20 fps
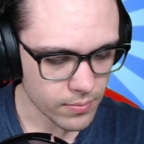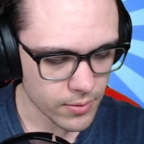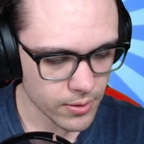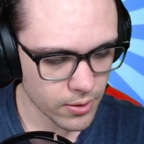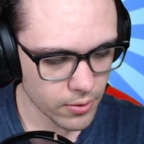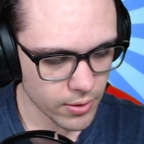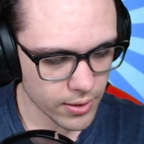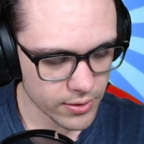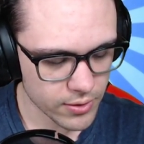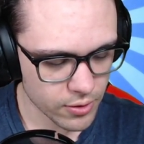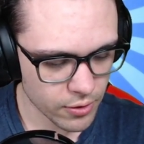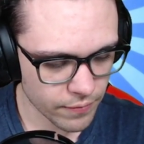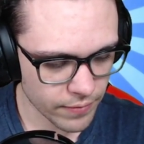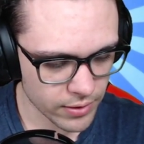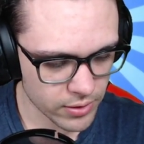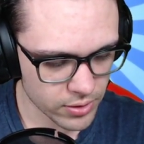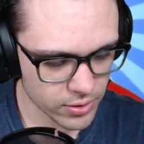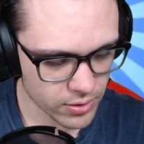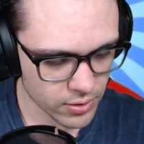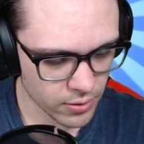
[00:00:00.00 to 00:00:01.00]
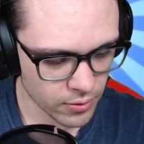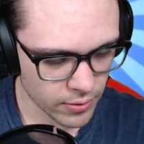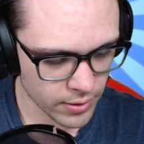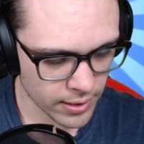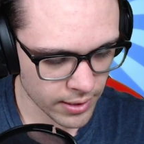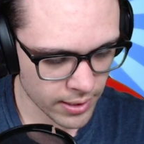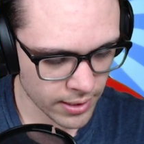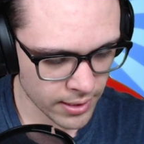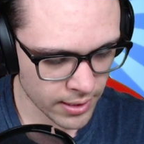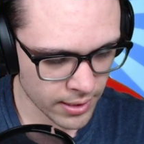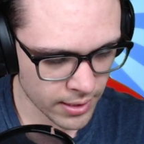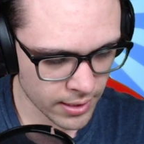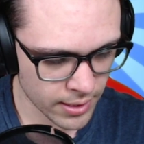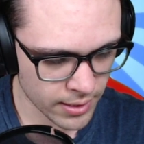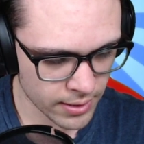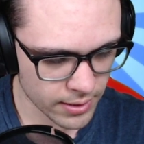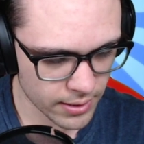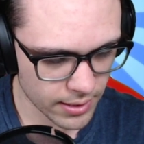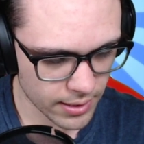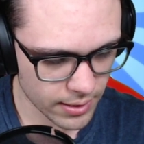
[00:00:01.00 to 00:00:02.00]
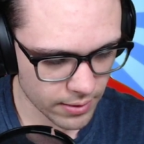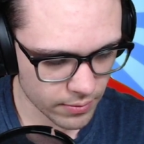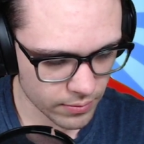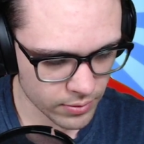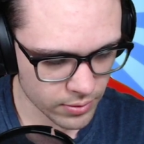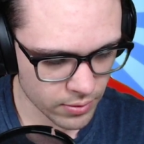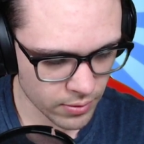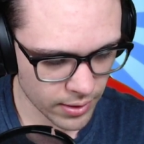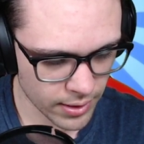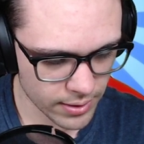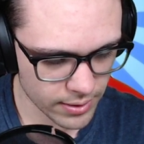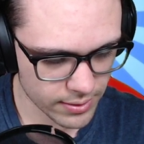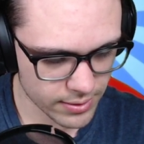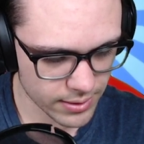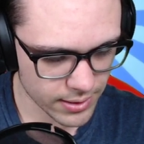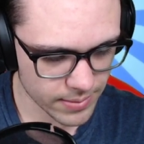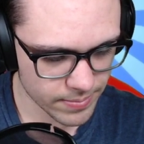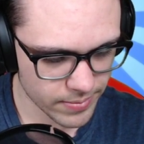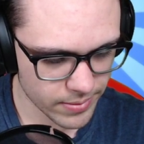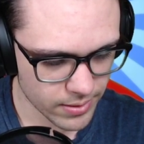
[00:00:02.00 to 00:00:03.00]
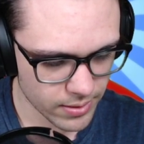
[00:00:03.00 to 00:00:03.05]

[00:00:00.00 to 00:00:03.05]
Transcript: Okay, so if I just go ahead, look at editing.